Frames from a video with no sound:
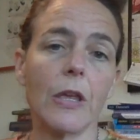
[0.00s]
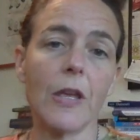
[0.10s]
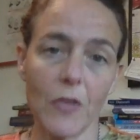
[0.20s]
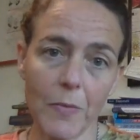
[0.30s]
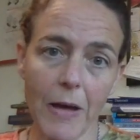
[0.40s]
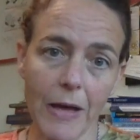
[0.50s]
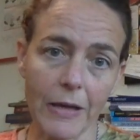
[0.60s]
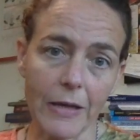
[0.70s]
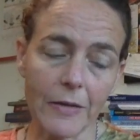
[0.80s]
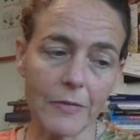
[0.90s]
in the
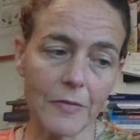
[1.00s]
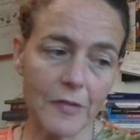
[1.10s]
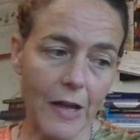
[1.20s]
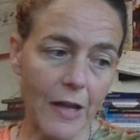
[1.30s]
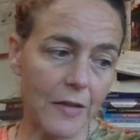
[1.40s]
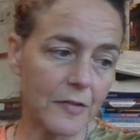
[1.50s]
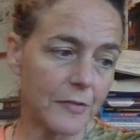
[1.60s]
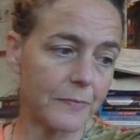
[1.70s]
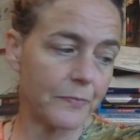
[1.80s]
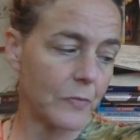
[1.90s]
pocket
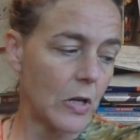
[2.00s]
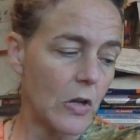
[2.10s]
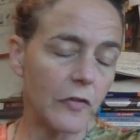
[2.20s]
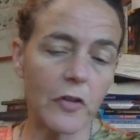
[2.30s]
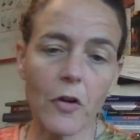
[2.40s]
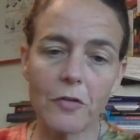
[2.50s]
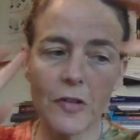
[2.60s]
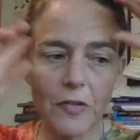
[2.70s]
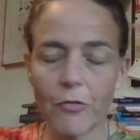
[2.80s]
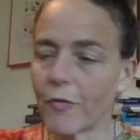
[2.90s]
size. So
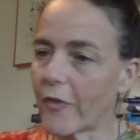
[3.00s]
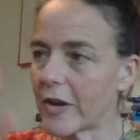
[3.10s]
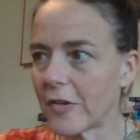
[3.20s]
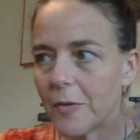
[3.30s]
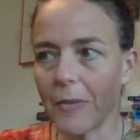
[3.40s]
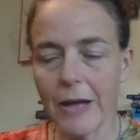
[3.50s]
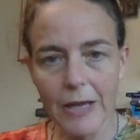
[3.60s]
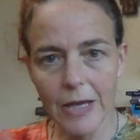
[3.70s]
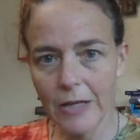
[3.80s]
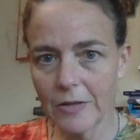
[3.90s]
just to refresh our
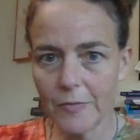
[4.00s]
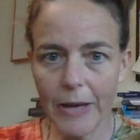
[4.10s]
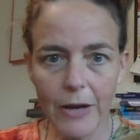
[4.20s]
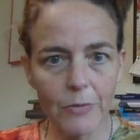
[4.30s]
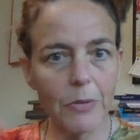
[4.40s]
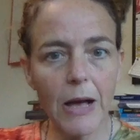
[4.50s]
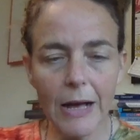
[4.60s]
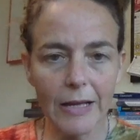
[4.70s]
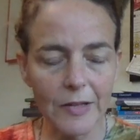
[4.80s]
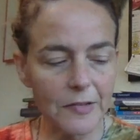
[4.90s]
mind about
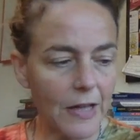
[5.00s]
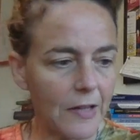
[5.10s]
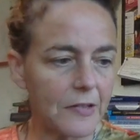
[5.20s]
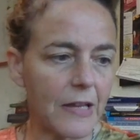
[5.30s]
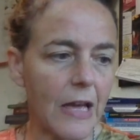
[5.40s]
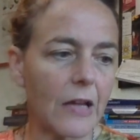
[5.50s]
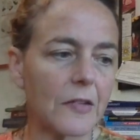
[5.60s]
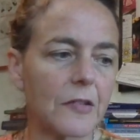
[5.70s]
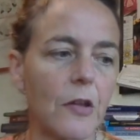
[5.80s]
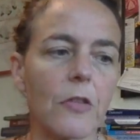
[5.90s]
pocket size decks. So